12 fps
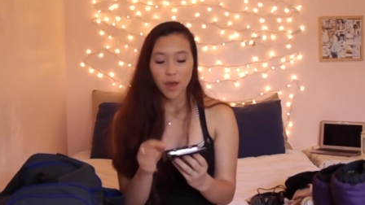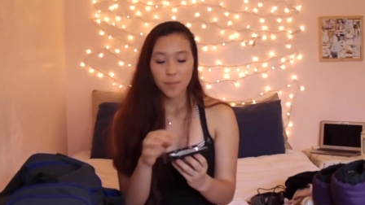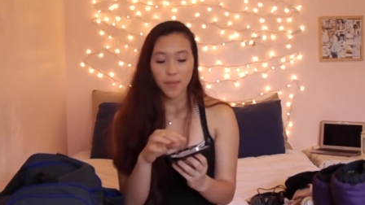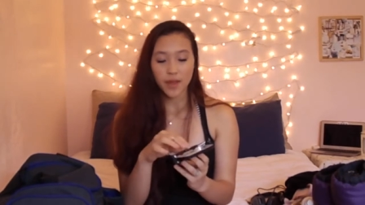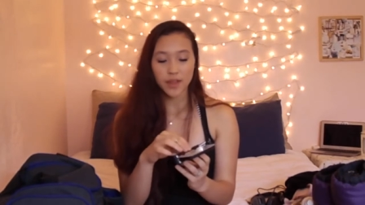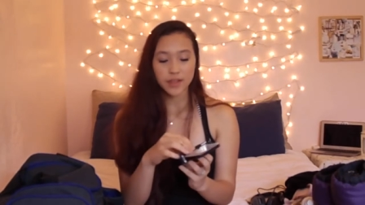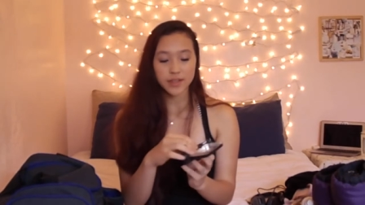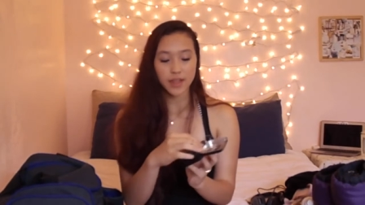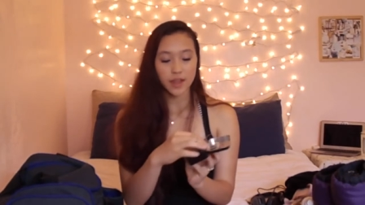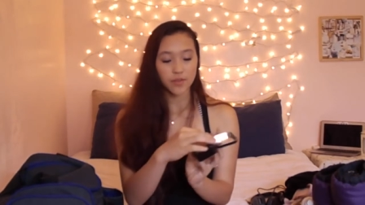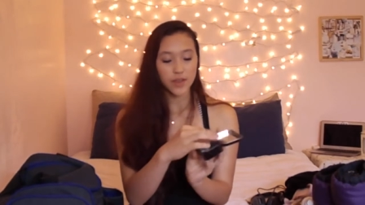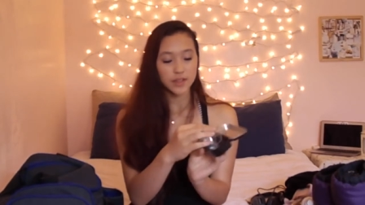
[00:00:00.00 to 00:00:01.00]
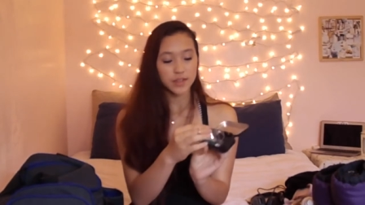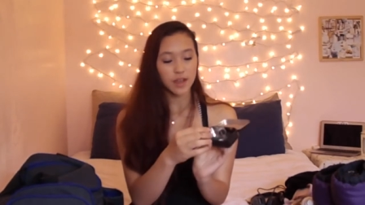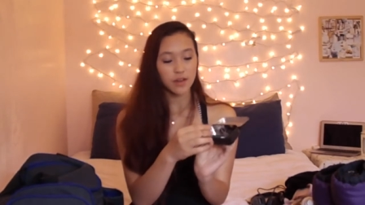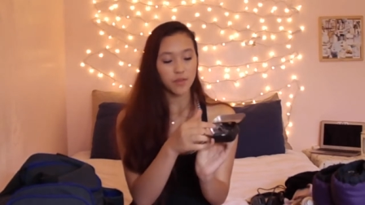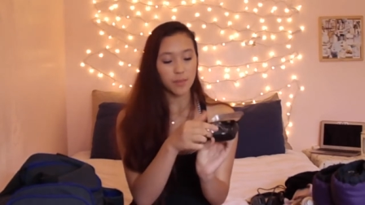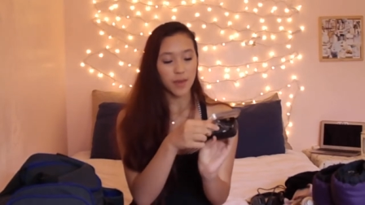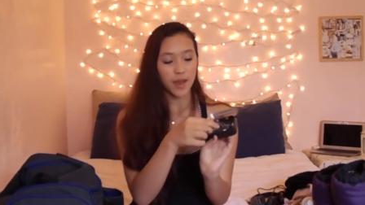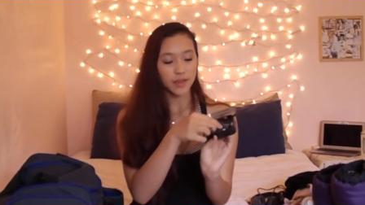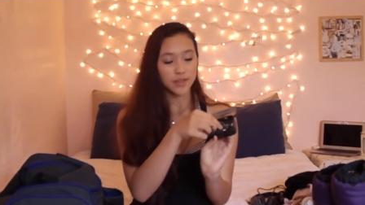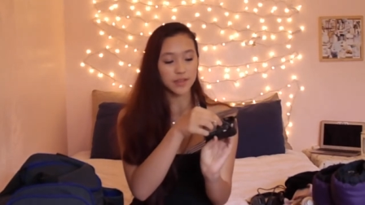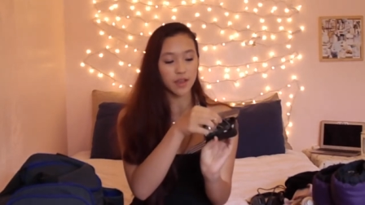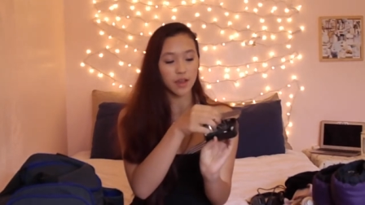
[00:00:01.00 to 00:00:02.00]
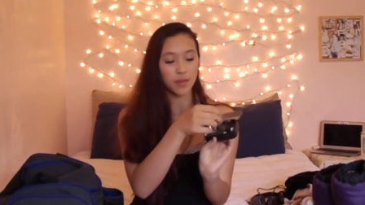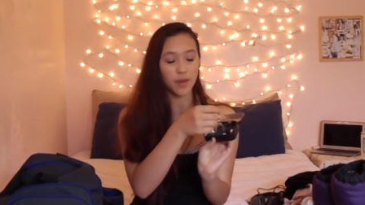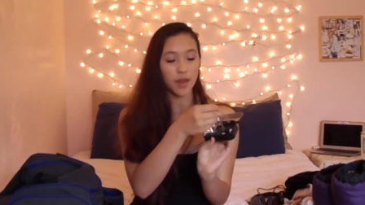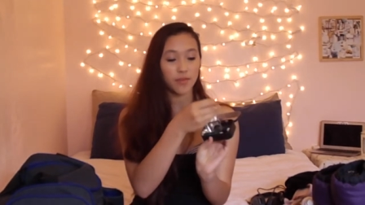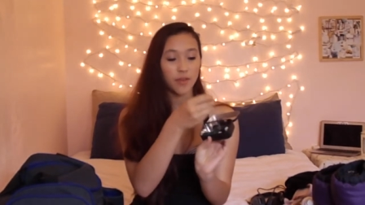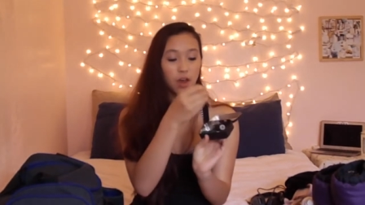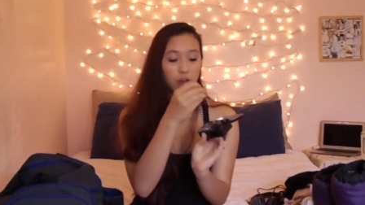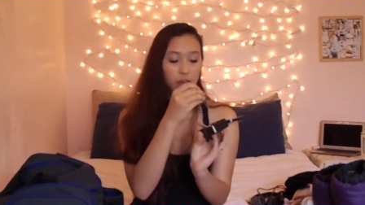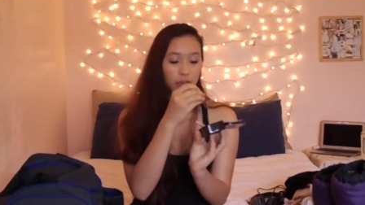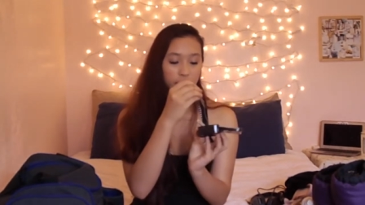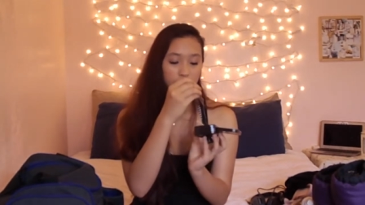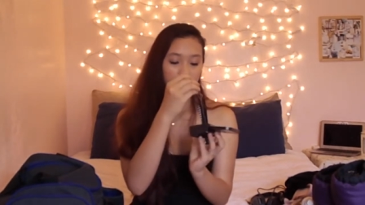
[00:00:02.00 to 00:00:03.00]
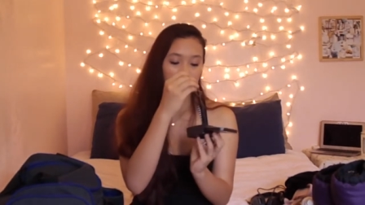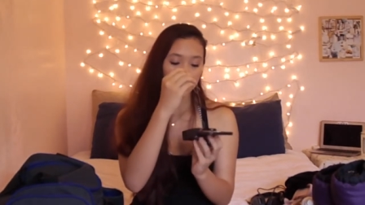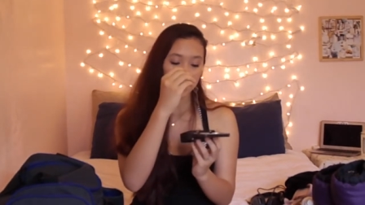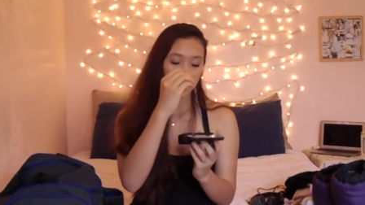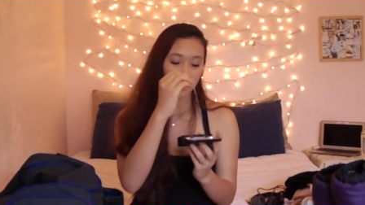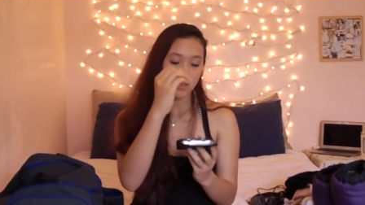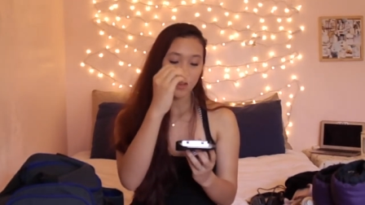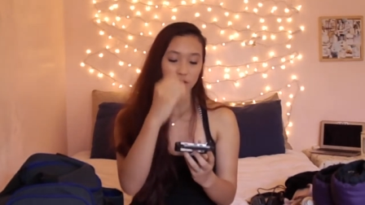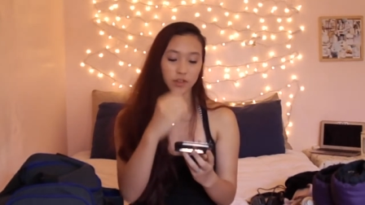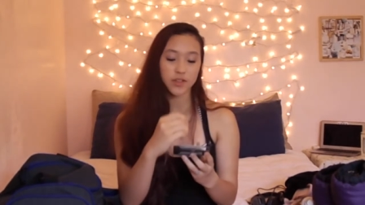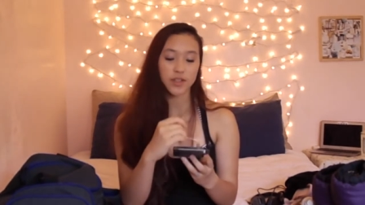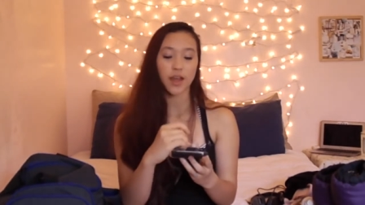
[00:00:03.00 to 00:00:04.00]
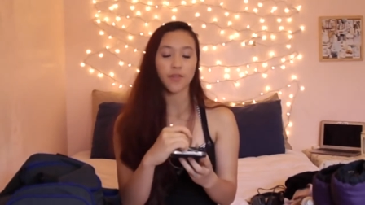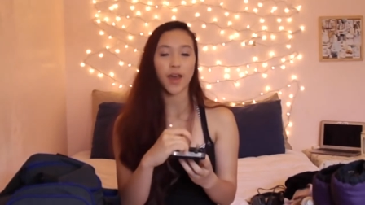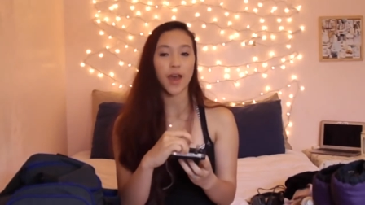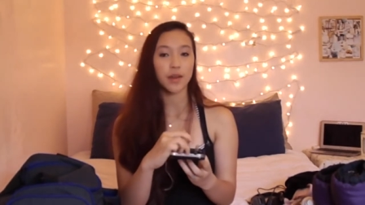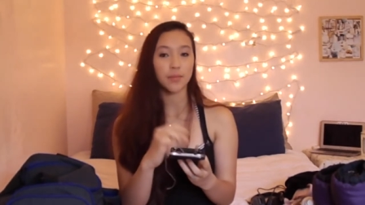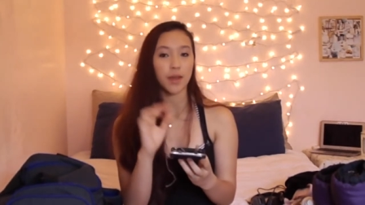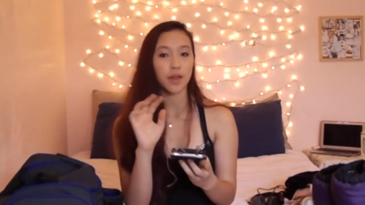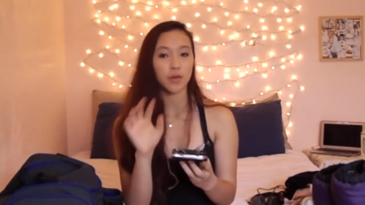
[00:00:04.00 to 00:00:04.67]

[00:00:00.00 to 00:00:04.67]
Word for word: but inside of it, it's kind of a mess. Um, I've got needles, and I've added my